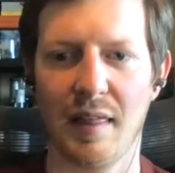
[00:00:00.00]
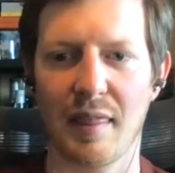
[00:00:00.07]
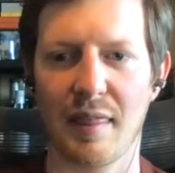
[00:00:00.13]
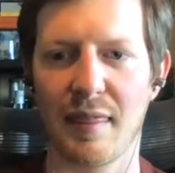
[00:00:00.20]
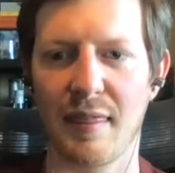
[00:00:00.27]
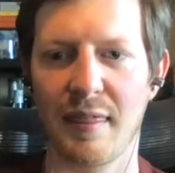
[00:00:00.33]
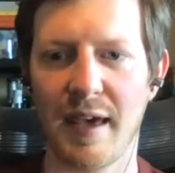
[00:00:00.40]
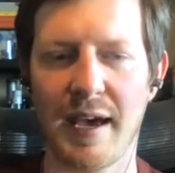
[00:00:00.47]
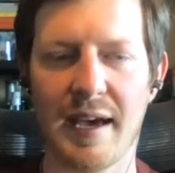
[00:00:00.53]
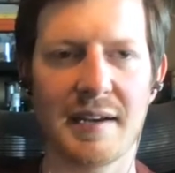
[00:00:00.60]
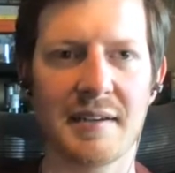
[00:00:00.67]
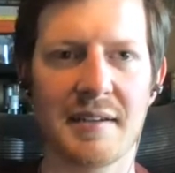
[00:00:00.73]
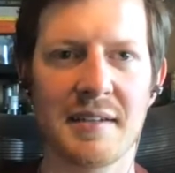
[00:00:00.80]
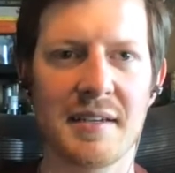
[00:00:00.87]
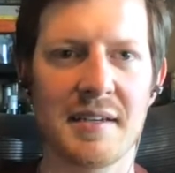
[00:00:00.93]

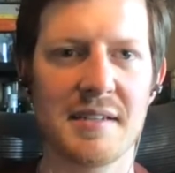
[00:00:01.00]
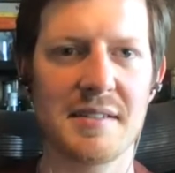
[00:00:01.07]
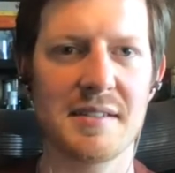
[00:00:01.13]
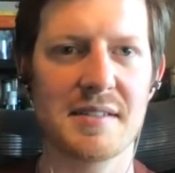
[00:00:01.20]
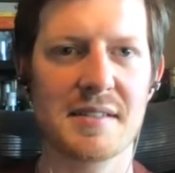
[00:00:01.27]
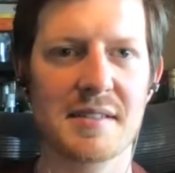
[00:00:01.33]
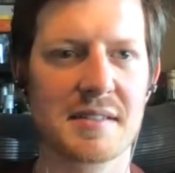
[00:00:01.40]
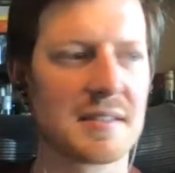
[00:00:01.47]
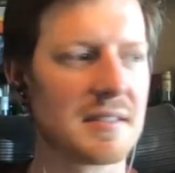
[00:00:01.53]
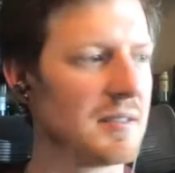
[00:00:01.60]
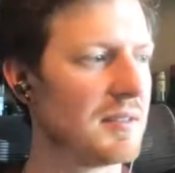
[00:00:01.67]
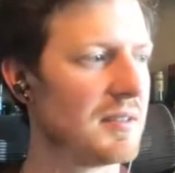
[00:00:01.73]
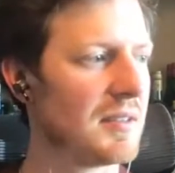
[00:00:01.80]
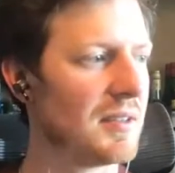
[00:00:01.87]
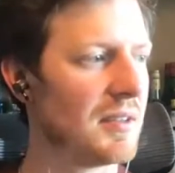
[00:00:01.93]
that is
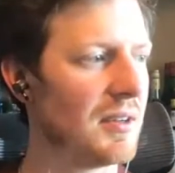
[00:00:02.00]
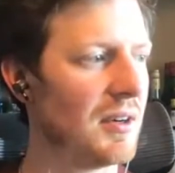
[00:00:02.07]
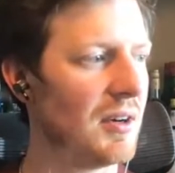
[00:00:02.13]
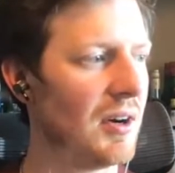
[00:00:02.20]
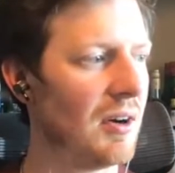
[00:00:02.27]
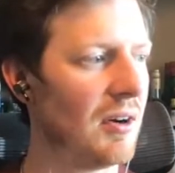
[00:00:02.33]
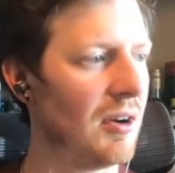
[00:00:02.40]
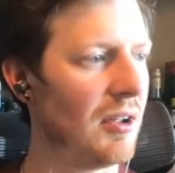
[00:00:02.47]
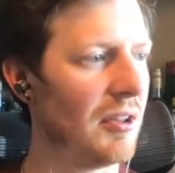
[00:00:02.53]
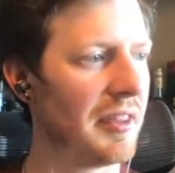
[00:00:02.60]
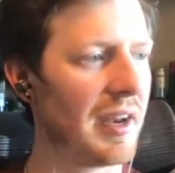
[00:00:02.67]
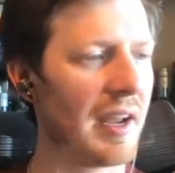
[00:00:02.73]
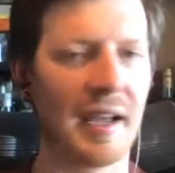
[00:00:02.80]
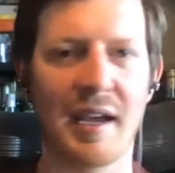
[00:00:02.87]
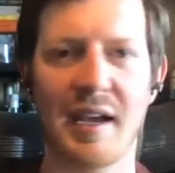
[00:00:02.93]
all
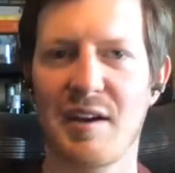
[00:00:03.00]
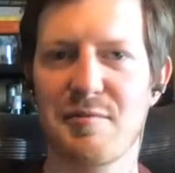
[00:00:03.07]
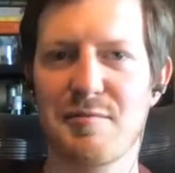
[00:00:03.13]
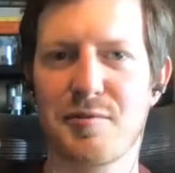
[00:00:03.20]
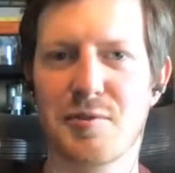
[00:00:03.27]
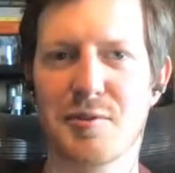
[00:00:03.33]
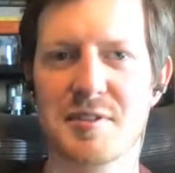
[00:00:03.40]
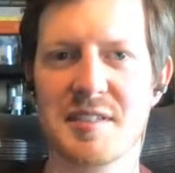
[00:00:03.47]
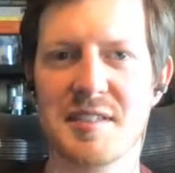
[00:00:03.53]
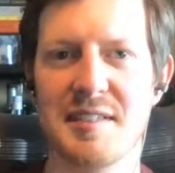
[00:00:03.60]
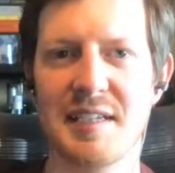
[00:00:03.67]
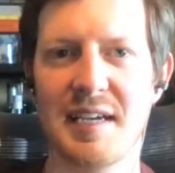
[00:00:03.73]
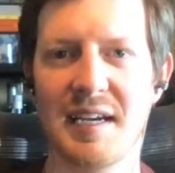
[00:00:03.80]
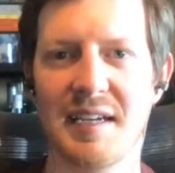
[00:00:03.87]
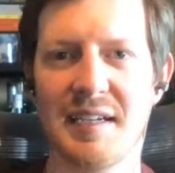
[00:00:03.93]
that I have for
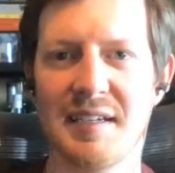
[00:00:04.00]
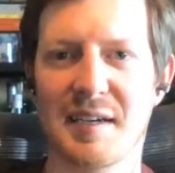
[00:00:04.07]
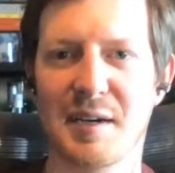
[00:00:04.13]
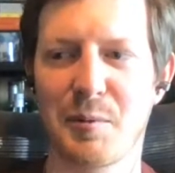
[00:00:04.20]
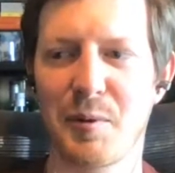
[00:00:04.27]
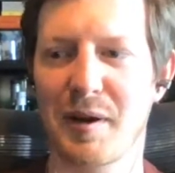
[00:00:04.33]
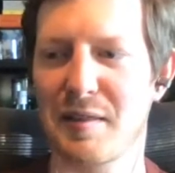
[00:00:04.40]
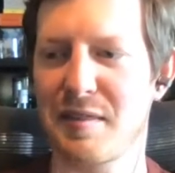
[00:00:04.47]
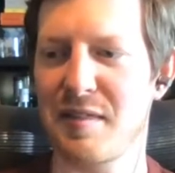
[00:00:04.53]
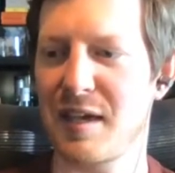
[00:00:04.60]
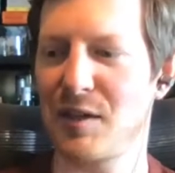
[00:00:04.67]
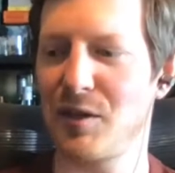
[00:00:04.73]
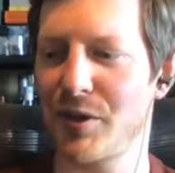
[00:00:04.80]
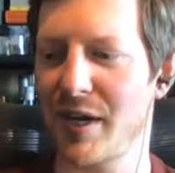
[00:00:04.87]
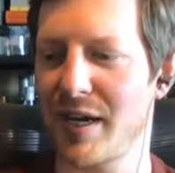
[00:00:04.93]
today. I want to
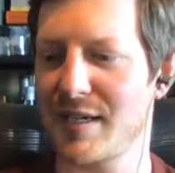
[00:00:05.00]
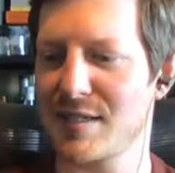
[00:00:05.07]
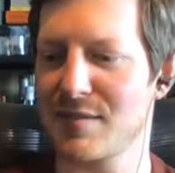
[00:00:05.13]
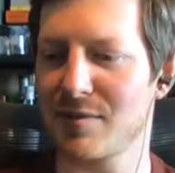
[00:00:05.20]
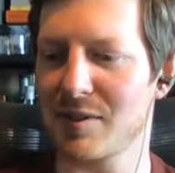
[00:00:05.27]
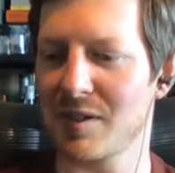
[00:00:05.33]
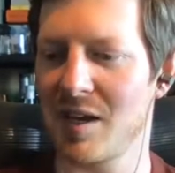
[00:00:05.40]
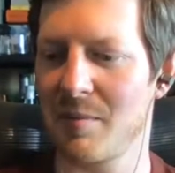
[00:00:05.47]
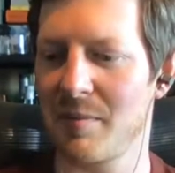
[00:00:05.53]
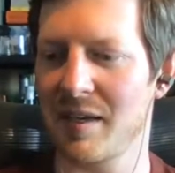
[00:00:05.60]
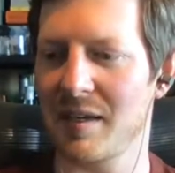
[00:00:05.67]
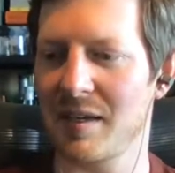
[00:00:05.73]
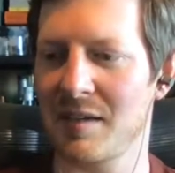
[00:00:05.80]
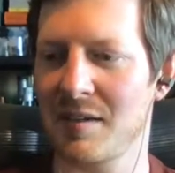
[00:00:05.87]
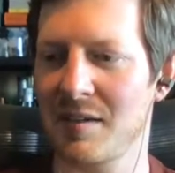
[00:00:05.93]
thank you guys for
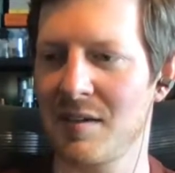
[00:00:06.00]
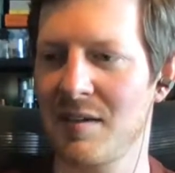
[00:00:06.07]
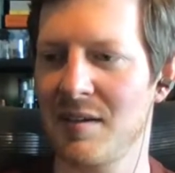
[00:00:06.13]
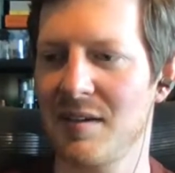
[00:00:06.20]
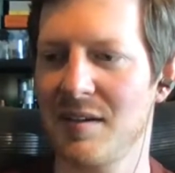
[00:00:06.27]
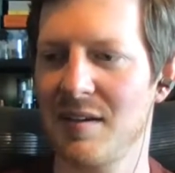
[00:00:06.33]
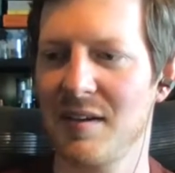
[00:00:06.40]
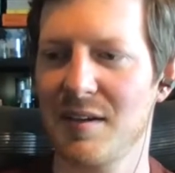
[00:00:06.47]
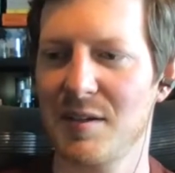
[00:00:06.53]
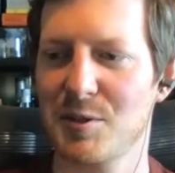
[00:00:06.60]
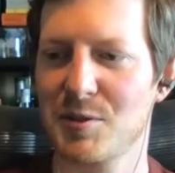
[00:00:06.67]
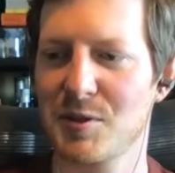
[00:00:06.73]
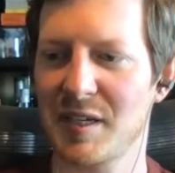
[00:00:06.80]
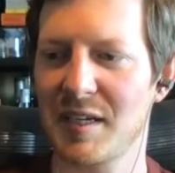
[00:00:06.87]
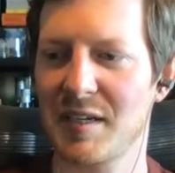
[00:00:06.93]
coming and
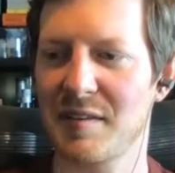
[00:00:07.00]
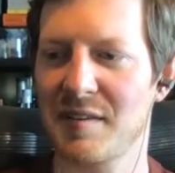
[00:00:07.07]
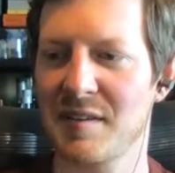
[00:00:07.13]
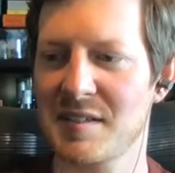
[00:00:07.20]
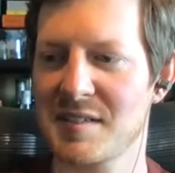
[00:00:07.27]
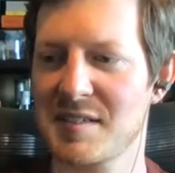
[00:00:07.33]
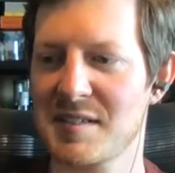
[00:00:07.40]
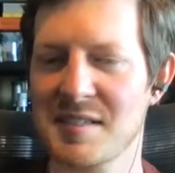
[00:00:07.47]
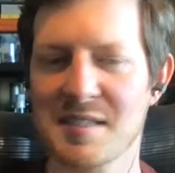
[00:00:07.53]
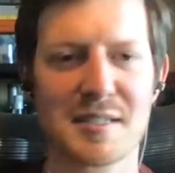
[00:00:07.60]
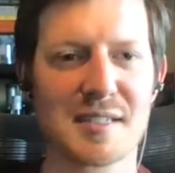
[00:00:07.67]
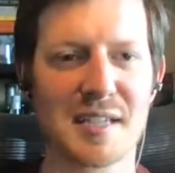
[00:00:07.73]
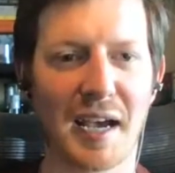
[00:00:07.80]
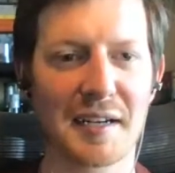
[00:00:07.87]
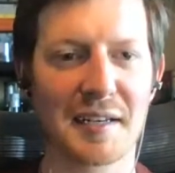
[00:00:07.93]
drinking this
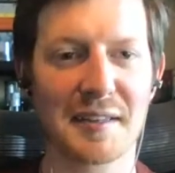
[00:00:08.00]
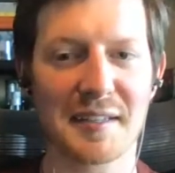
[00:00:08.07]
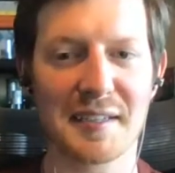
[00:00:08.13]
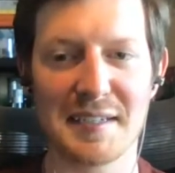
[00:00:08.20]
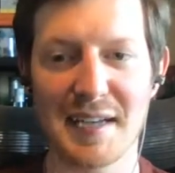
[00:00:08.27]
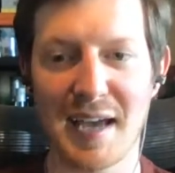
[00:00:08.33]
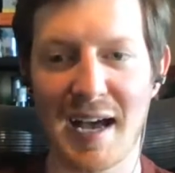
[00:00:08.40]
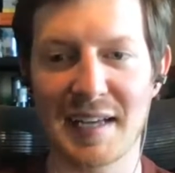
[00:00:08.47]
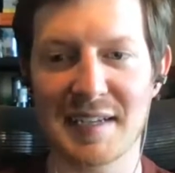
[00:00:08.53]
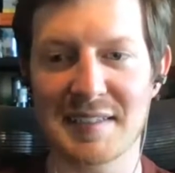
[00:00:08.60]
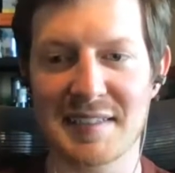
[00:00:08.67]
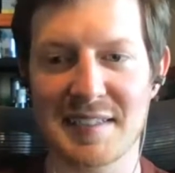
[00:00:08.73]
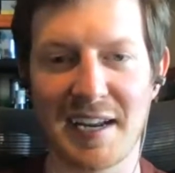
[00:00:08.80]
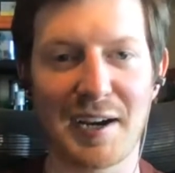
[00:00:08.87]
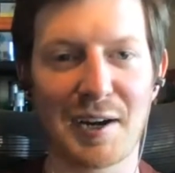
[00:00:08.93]
decidedly not
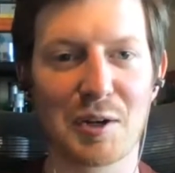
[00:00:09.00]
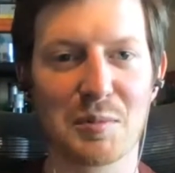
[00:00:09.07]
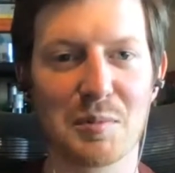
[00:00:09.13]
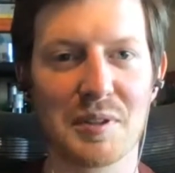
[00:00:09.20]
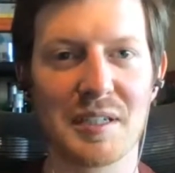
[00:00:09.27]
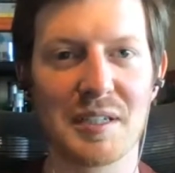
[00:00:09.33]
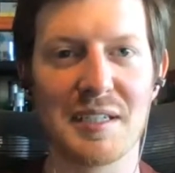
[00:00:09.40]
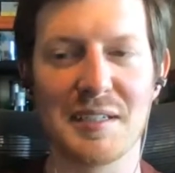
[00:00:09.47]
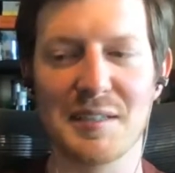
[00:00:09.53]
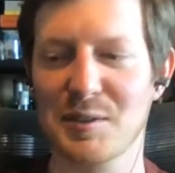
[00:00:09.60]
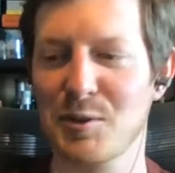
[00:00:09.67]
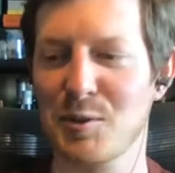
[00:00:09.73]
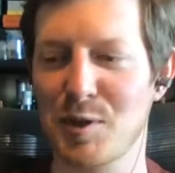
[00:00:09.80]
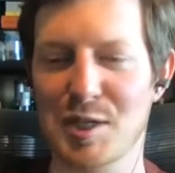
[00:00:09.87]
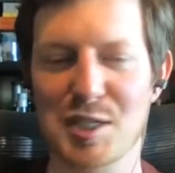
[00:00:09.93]
terribly
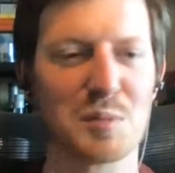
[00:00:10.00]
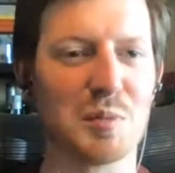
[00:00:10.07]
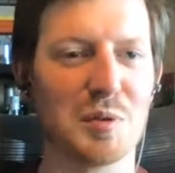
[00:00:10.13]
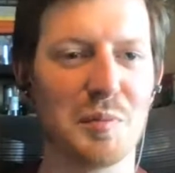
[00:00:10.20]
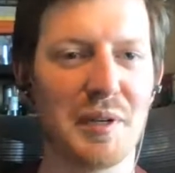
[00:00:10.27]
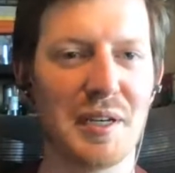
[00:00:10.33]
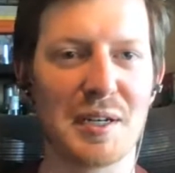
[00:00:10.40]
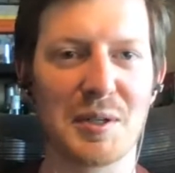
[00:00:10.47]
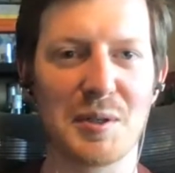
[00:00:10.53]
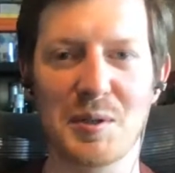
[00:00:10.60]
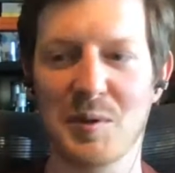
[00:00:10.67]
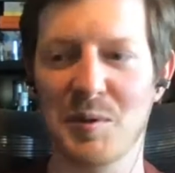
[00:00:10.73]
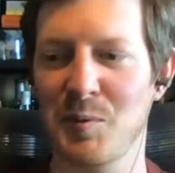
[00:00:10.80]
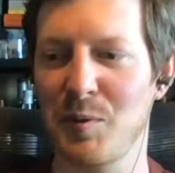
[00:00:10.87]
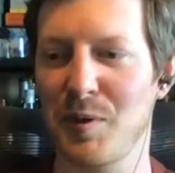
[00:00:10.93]
crushable
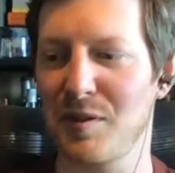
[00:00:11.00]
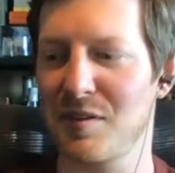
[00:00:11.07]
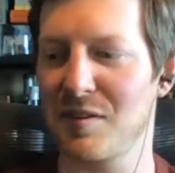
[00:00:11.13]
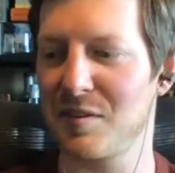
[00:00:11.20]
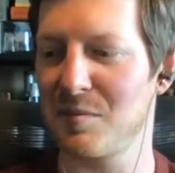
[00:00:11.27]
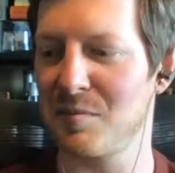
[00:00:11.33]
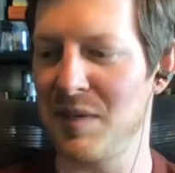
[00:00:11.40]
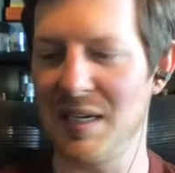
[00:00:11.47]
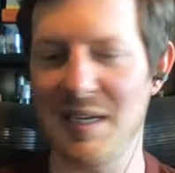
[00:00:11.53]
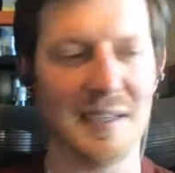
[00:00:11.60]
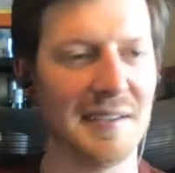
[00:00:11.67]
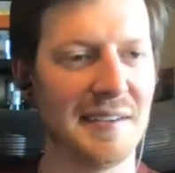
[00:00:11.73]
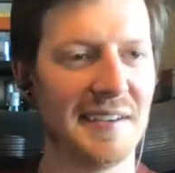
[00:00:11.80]
beer with me.